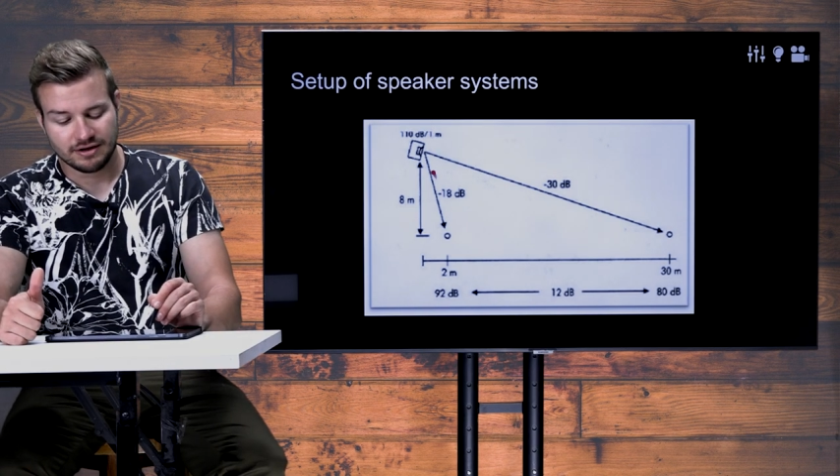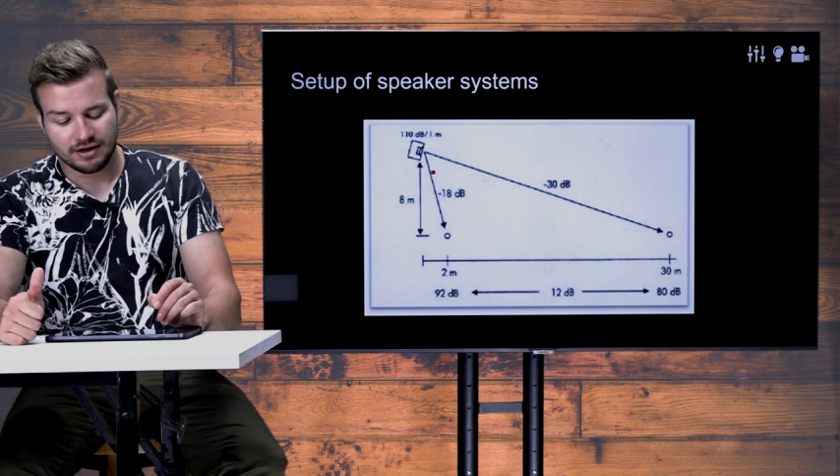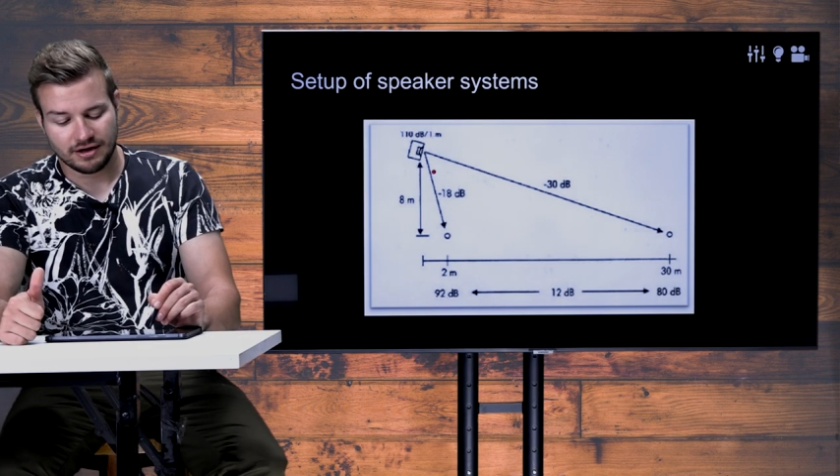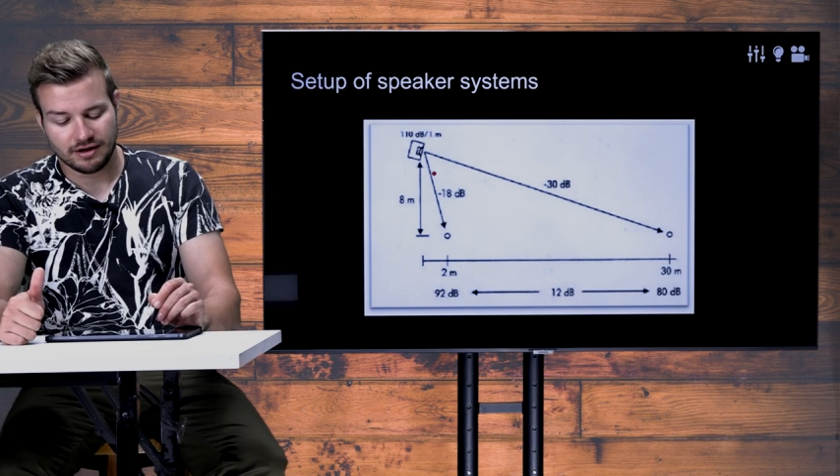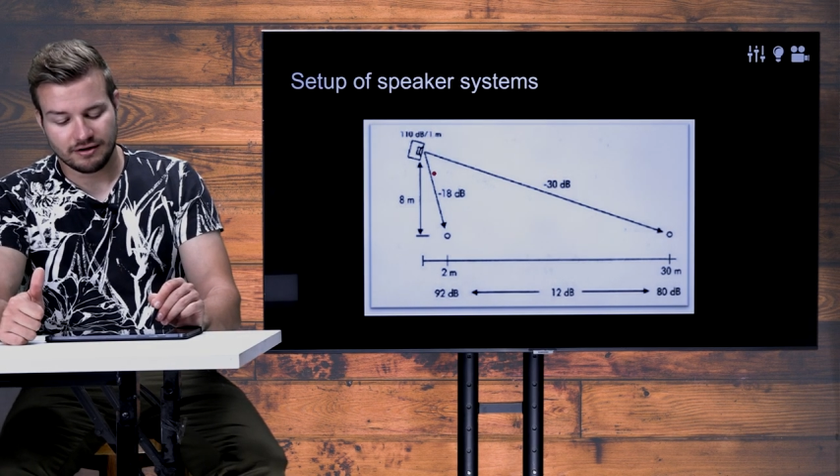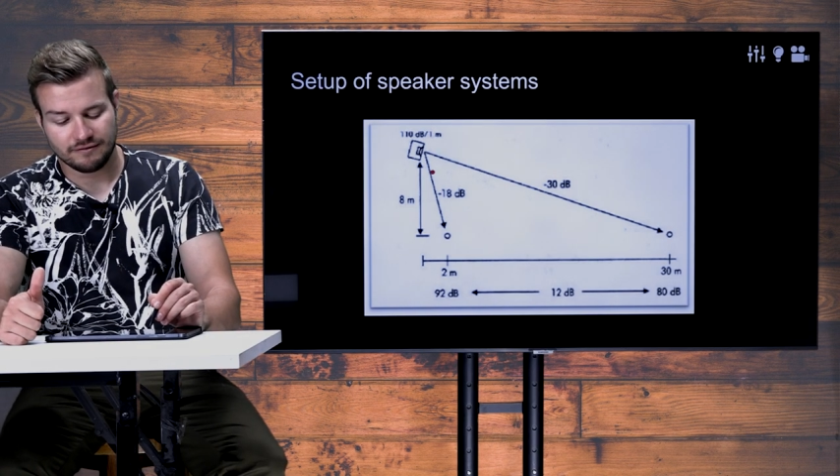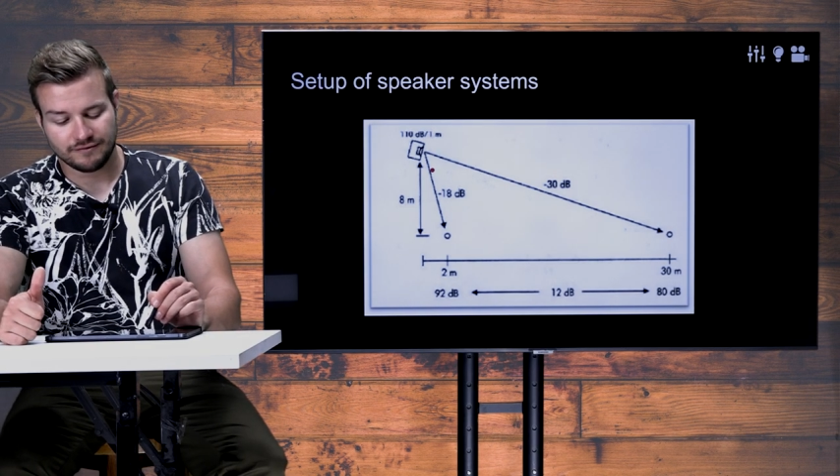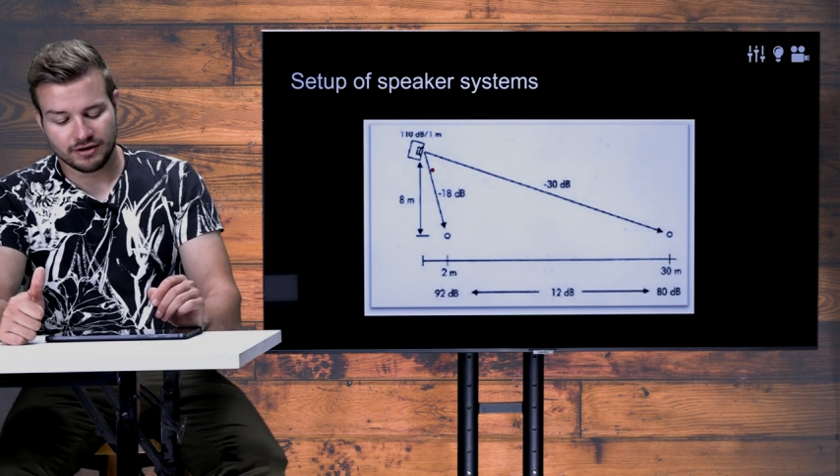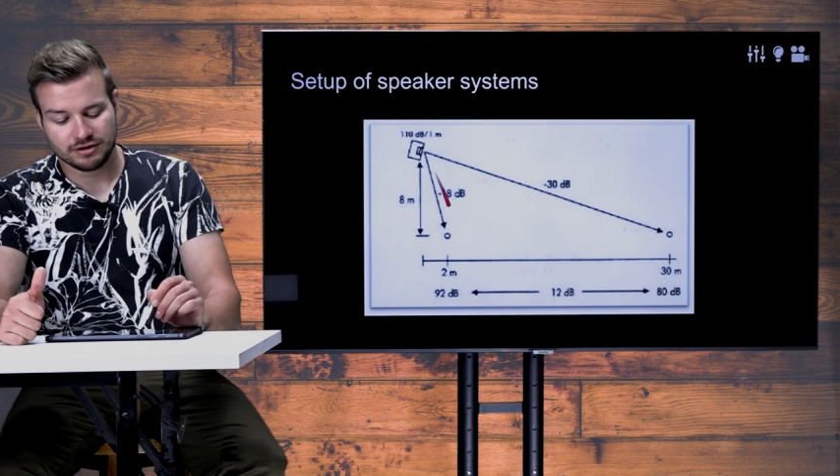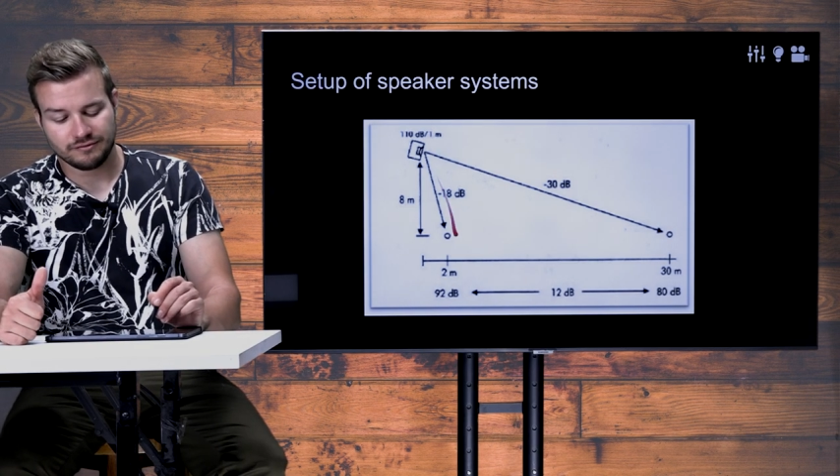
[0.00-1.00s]
uh,
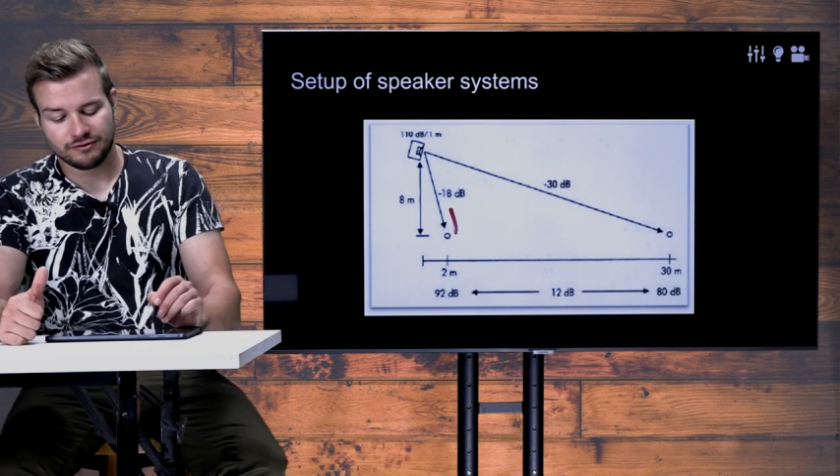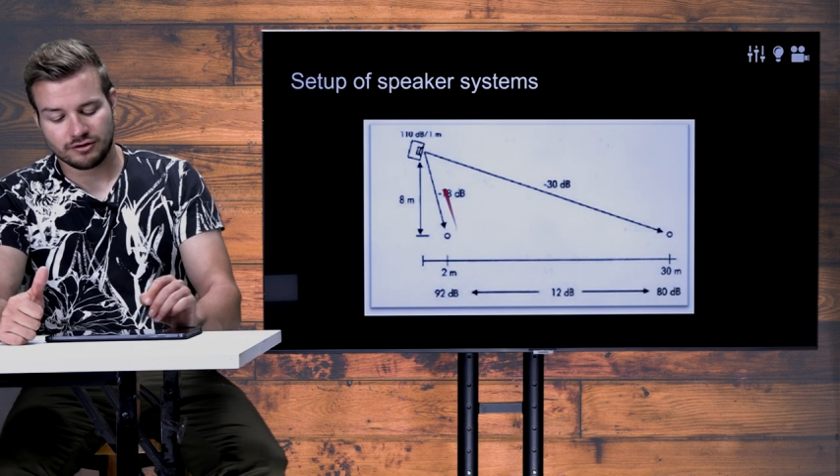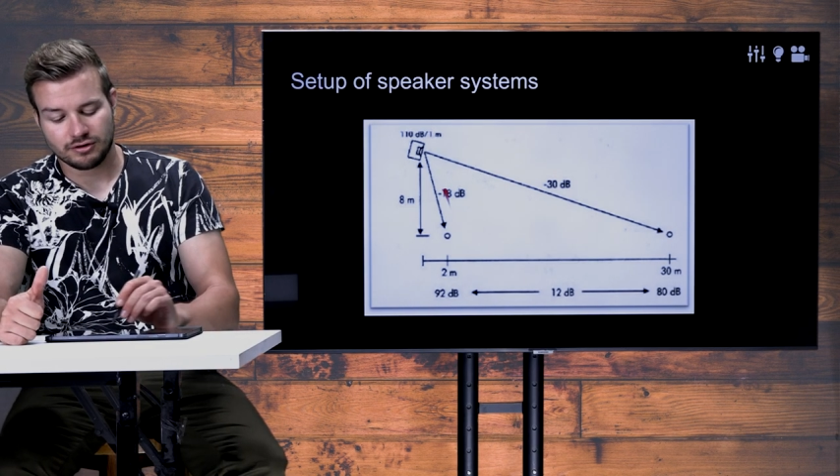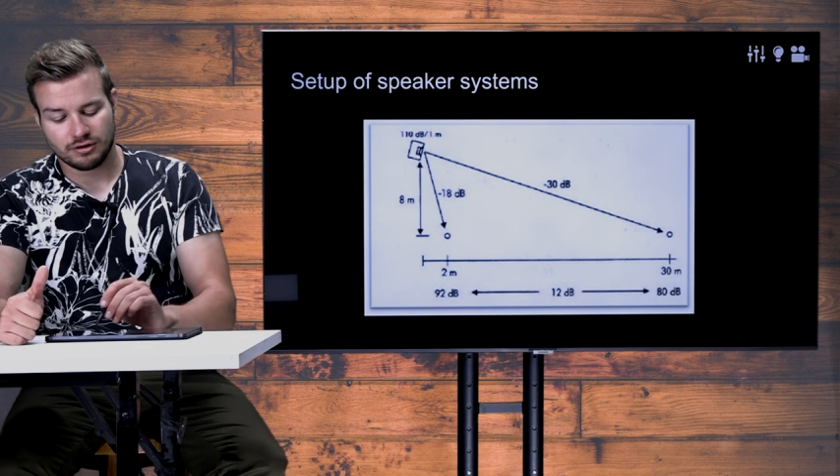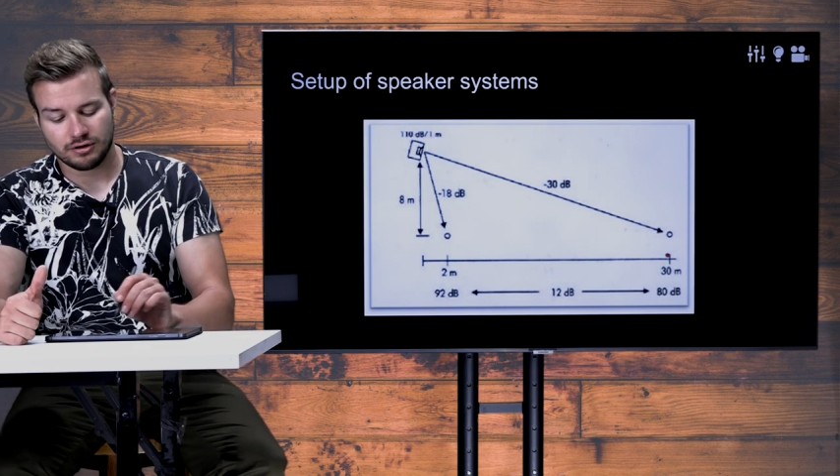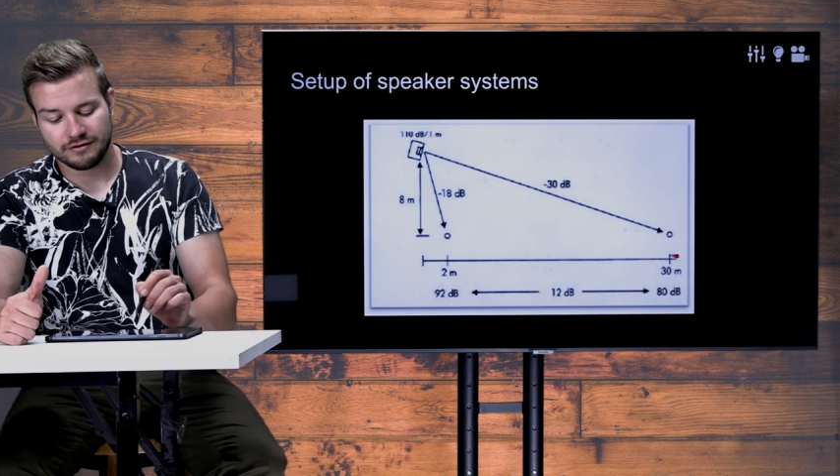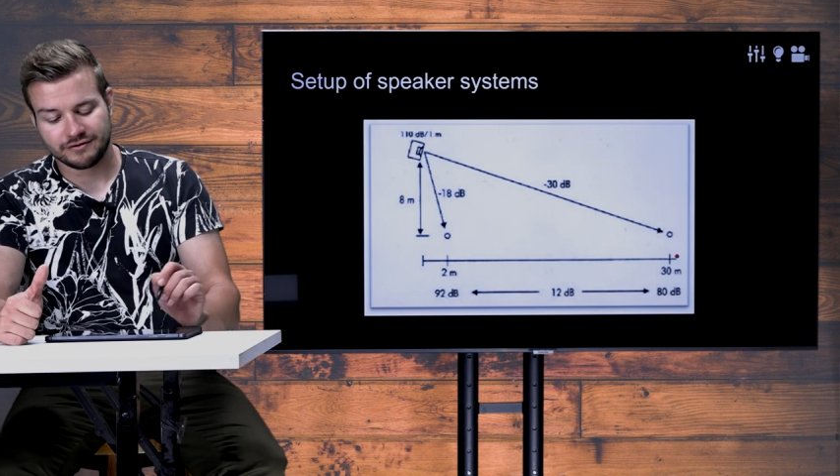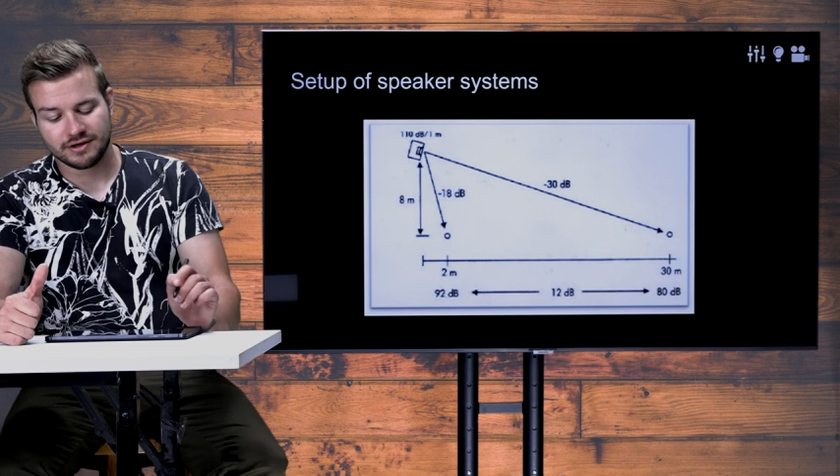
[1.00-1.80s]
volume for all of